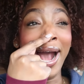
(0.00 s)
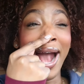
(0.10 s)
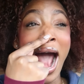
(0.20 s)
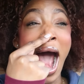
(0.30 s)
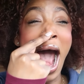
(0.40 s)

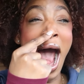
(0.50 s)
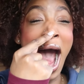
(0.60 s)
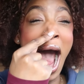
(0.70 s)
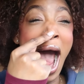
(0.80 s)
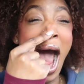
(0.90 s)

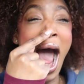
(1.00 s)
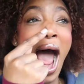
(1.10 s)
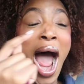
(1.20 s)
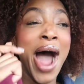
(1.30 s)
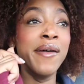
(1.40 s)

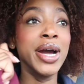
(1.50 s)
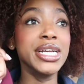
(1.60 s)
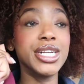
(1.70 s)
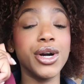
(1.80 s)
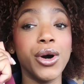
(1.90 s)
Yeah.
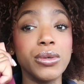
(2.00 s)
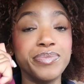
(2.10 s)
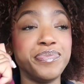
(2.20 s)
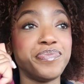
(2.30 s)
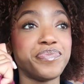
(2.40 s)
Ready to go
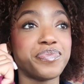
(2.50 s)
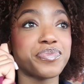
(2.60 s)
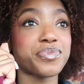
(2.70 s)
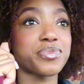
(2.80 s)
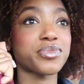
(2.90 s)

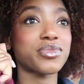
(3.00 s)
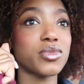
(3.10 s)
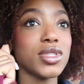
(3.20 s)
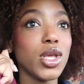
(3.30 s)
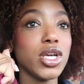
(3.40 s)

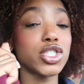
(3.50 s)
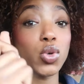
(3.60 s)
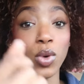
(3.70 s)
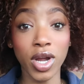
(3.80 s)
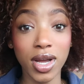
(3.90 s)

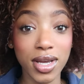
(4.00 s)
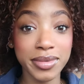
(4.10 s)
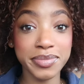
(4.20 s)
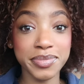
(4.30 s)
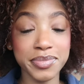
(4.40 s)
to work.
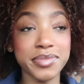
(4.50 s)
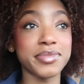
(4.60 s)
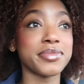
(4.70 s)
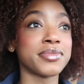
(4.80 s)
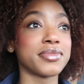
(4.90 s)

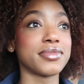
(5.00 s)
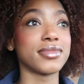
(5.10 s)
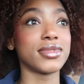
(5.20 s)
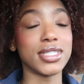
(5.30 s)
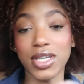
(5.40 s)

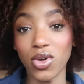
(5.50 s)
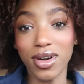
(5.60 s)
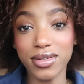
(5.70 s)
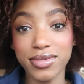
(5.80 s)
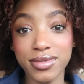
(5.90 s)
Get
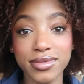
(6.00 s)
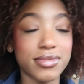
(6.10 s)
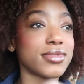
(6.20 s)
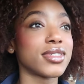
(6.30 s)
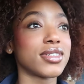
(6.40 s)
off.
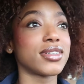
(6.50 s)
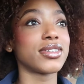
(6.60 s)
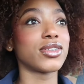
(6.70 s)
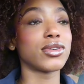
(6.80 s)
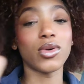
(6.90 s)

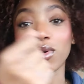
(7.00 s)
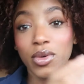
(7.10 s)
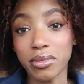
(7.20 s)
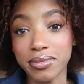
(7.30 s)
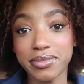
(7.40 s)
Go
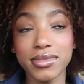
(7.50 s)
home.